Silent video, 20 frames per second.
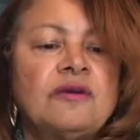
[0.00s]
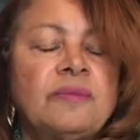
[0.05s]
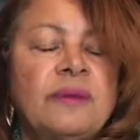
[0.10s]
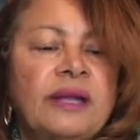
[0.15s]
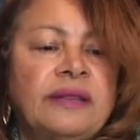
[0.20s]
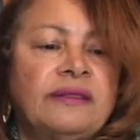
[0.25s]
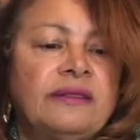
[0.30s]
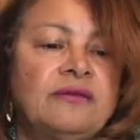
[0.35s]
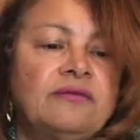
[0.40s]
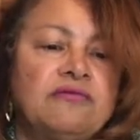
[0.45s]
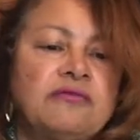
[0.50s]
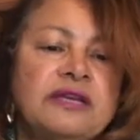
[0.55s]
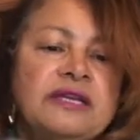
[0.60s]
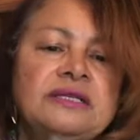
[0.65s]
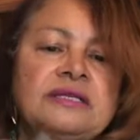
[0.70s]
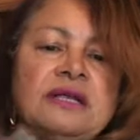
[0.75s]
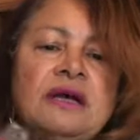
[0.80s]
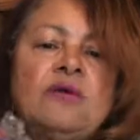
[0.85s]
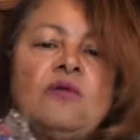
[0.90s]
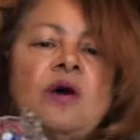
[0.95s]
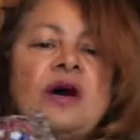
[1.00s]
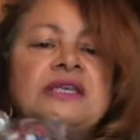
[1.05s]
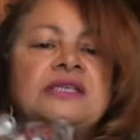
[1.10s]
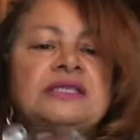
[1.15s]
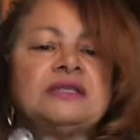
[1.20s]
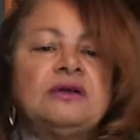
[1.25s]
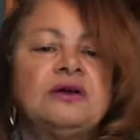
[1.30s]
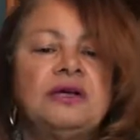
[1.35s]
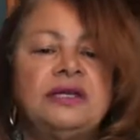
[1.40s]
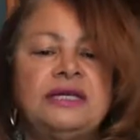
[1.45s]
But the reason I
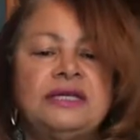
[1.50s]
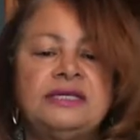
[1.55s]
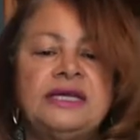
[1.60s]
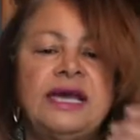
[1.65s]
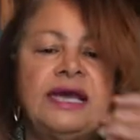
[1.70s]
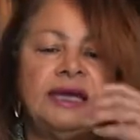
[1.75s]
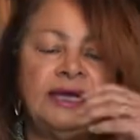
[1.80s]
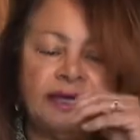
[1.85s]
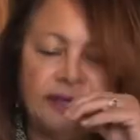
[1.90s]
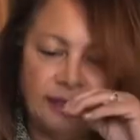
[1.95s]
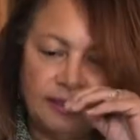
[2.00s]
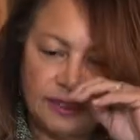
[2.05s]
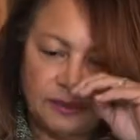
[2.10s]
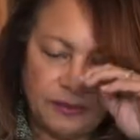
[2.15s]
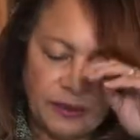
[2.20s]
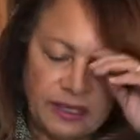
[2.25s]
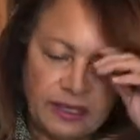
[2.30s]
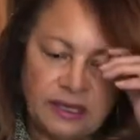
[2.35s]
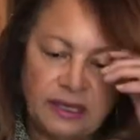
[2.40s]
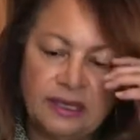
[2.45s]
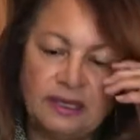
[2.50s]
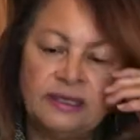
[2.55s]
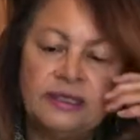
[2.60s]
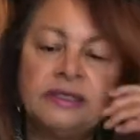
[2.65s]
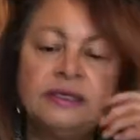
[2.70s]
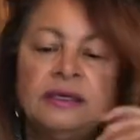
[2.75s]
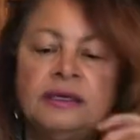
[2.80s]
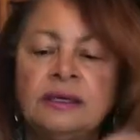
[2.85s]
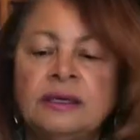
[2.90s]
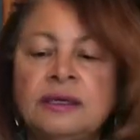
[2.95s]
wasn't going to take it is because
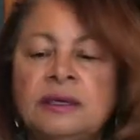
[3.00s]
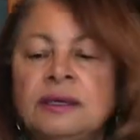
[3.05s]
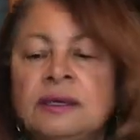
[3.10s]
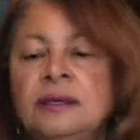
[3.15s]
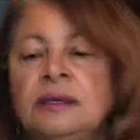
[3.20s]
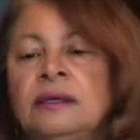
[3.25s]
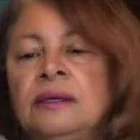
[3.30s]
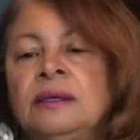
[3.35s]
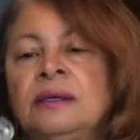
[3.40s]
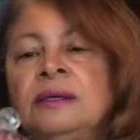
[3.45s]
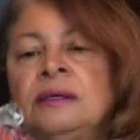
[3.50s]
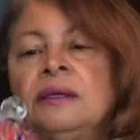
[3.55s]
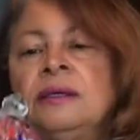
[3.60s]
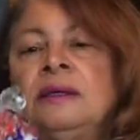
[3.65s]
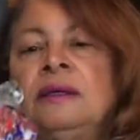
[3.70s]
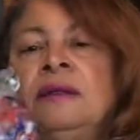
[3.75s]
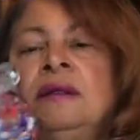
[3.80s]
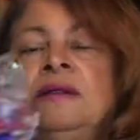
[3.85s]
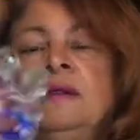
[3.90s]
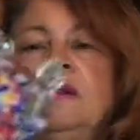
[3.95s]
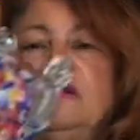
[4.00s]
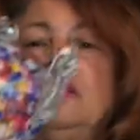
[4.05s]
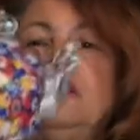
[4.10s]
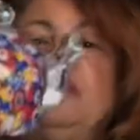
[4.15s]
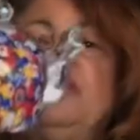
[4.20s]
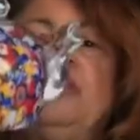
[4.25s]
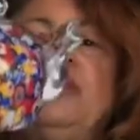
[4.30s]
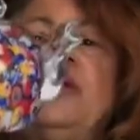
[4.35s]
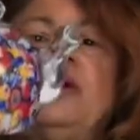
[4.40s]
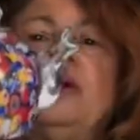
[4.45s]

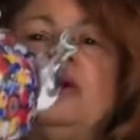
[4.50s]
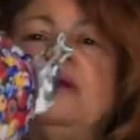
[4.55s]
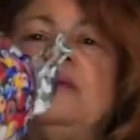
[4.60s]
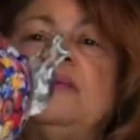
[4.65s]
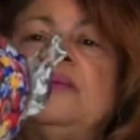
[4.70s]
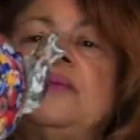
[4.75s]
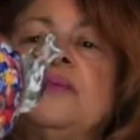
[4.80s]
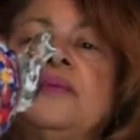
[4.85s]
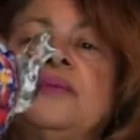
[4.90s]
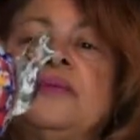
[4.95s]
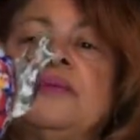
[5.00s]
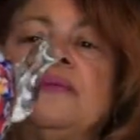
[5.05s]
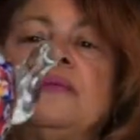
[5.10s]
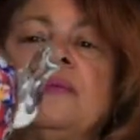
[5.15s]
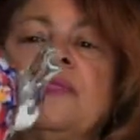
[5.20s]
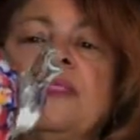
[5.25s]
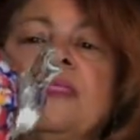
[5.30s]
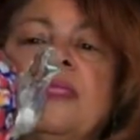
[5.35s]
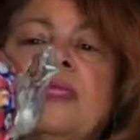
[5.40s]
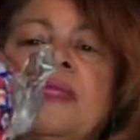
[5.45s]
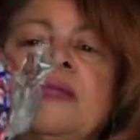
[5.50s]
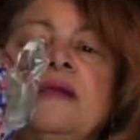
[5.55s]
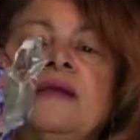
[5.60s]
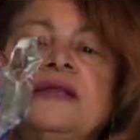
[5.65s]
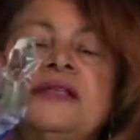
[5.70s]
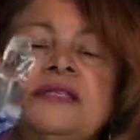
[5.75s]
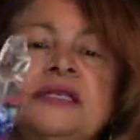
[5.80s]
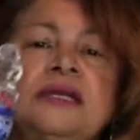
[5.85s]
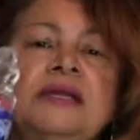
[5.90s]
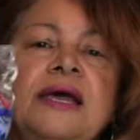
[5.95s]

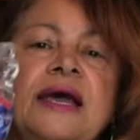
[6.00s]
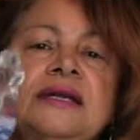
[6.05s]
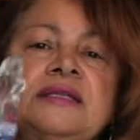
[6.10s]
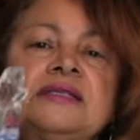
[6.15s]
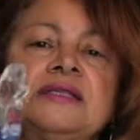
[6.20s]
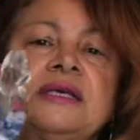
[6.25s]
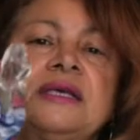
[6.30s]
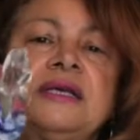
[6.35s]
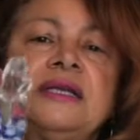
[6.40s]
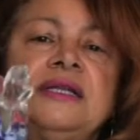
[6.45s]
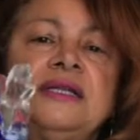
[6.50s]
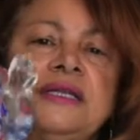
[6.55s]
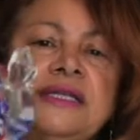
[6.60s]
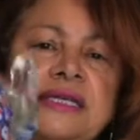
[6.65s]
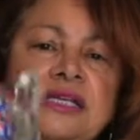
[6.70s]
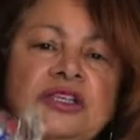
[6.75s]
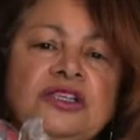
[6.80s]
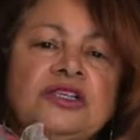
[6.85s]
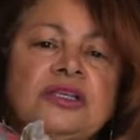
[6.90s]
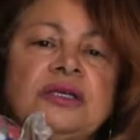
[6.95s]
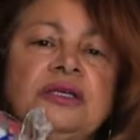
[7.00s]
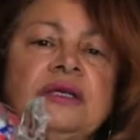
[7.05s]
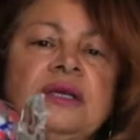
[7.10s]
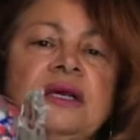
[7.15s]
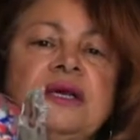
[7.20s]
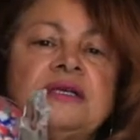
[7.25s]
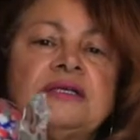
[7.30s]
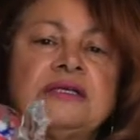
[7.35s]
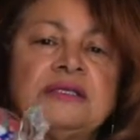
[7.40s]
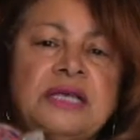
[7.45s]
it's in excellent condition,
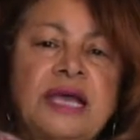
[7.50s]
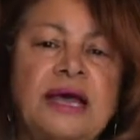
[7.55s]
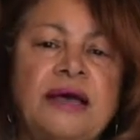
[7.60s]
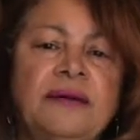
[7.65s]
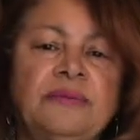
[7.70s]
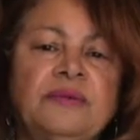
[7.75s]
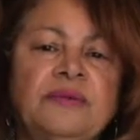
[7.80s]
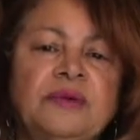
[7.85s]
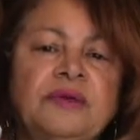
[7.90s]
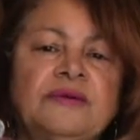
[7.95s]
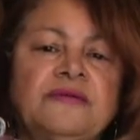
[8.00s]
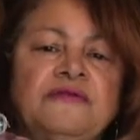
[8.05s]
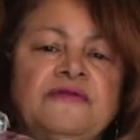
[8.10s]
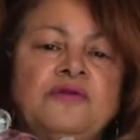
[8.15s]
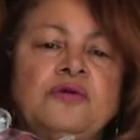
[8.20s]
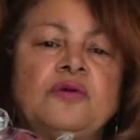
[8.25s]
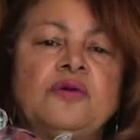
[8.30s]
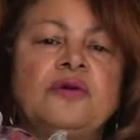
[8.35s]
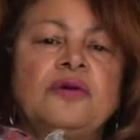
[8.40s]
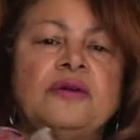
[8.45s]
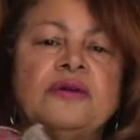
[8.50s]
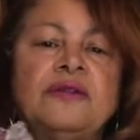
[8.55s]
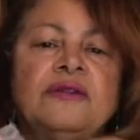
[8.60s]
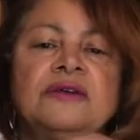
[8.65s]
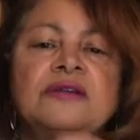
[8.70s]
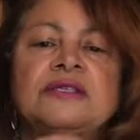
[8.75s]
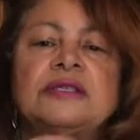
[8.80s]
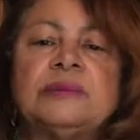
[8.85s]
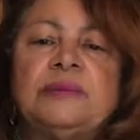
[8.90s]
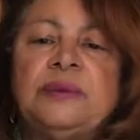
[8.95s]
except for
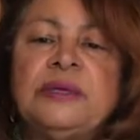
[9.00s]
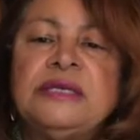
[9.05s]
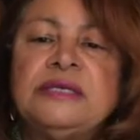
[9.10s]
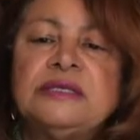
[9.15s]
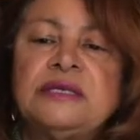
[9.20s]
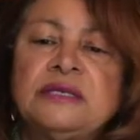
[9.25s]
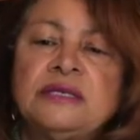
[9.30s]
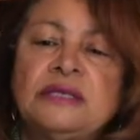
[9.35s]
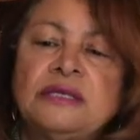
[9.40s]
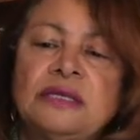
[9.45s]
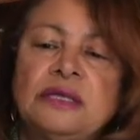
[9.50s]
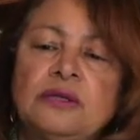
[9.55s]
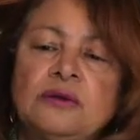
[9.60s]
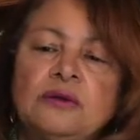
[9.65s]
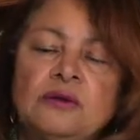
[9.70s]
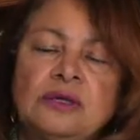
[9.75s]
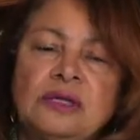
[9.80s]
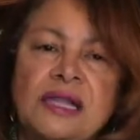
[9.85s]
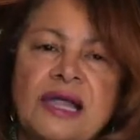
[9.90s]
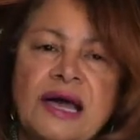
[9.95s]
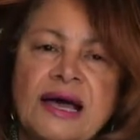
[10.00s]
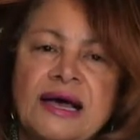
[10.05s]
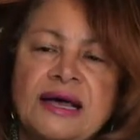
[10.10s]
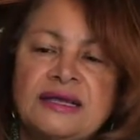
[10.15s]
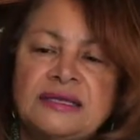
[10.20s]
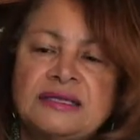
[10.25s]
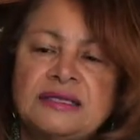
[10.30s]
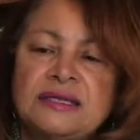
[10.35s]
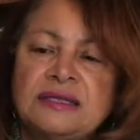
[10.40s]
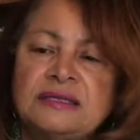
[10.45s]
there's a piece of little
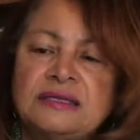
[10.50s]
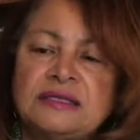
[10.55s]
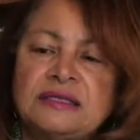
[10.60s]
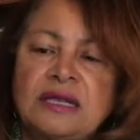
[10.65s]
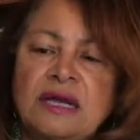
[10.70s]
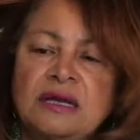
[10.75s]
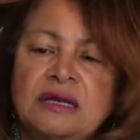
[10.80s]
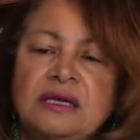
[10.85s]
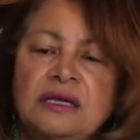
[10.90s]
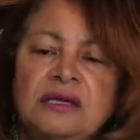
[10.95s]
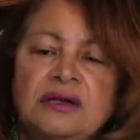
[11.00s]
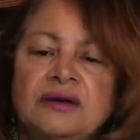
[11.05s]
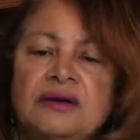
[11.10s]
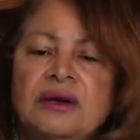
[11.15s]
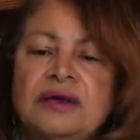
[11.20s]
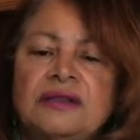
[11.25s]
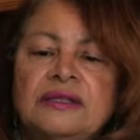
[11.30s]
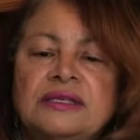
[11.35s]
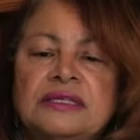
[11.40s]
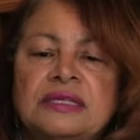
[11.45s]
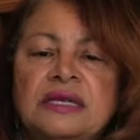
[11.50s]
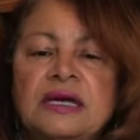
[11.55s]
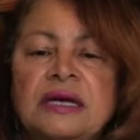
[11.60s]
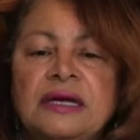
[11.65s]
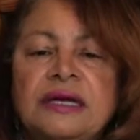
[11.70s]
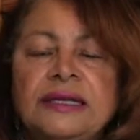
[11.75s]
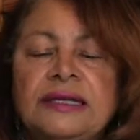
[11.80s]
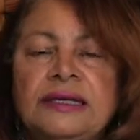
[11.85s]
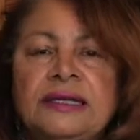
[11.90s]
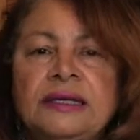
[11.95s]
glass stuck here on the
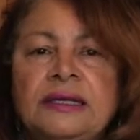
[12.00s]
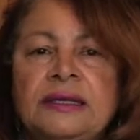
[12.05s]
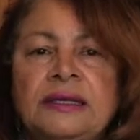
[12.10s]
side.